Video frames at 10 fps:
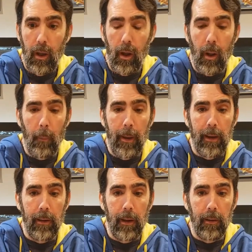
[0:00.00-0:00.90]

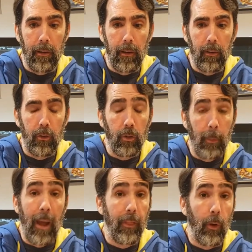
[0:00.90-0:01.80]
and
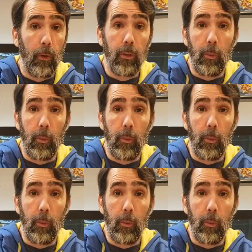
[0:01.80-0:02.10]
spot those.